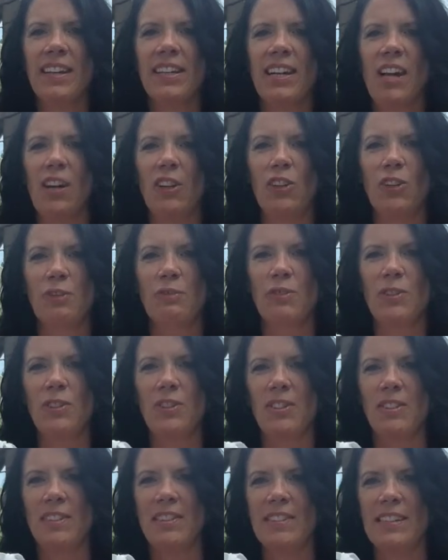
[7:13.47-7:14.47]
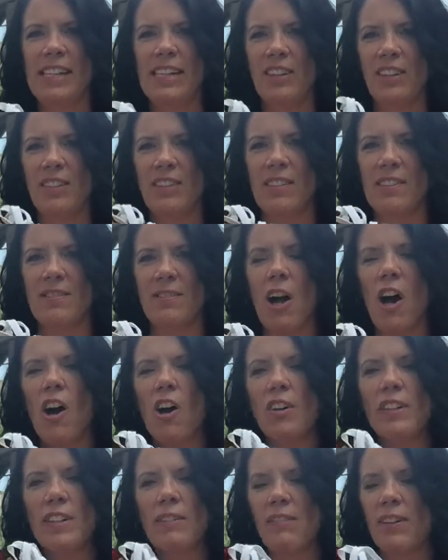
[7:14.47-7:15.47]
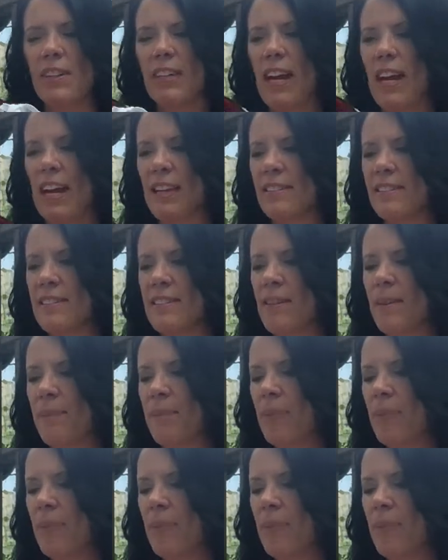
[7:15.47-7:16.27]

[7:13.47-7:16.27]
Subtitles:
colorful sneakers, all different kinds.